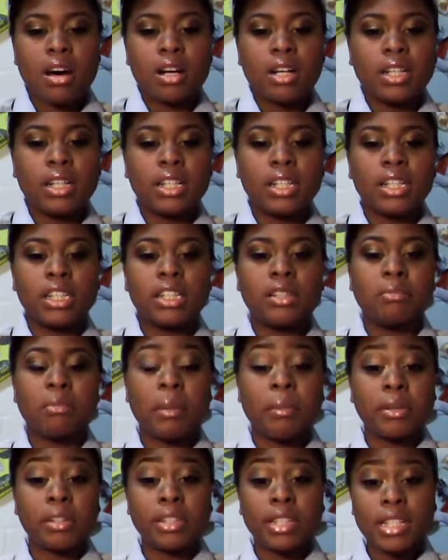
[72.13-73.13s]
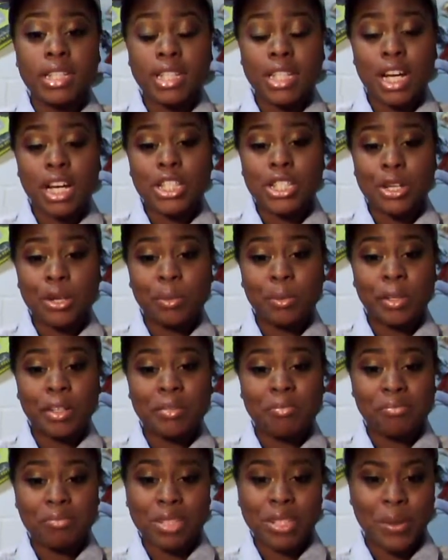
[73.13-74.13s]
Um, my birthday's in
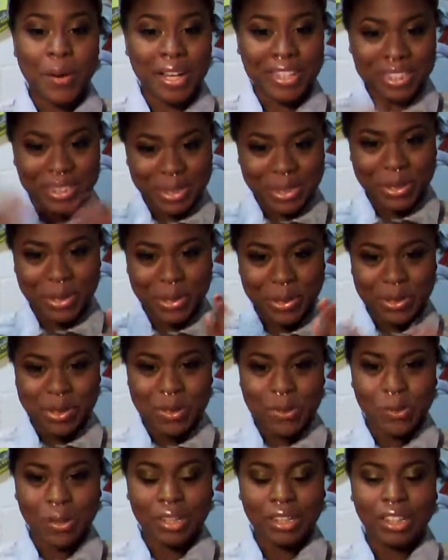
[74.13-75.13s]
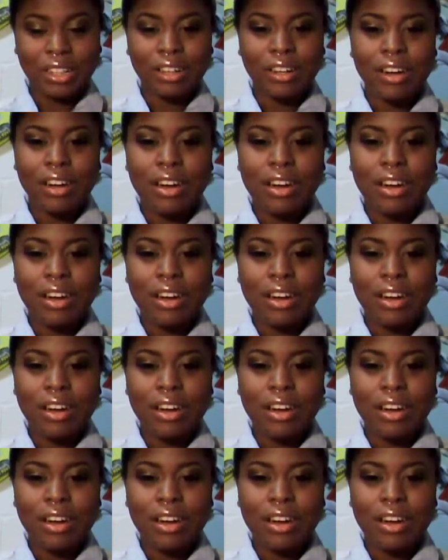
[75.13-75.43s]
October, so I just turned 20.